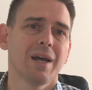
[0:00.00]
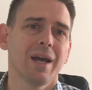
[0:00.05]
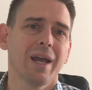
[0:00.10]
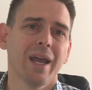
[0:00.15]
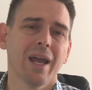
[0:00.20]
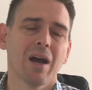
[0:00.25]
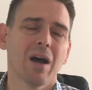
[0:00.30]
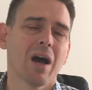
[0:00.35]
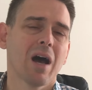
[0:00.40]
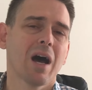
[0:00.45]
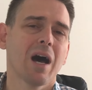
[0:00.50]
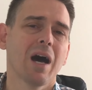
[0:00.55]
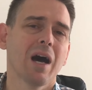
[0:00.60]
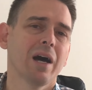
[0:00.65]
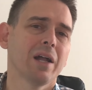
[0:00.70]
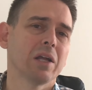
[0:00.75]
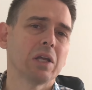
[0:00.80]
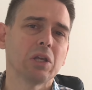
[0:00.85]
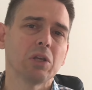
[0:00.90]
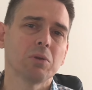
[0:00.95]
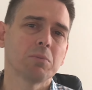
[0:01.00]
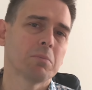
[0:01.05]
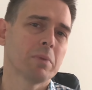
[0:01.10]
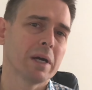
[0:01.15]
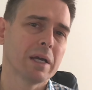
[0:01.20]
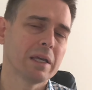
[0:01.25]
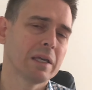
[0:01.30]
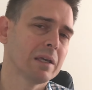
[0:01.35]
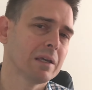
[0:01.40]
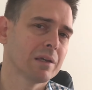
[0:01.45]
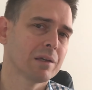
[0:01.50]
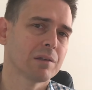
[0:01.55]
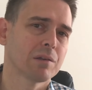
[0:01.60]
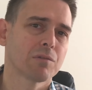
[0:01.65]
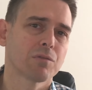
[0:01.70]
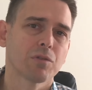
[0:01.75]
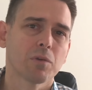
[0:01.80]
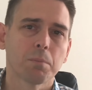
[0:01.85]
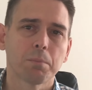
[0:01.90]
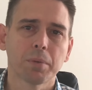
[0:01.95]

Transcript: How hard are you making it for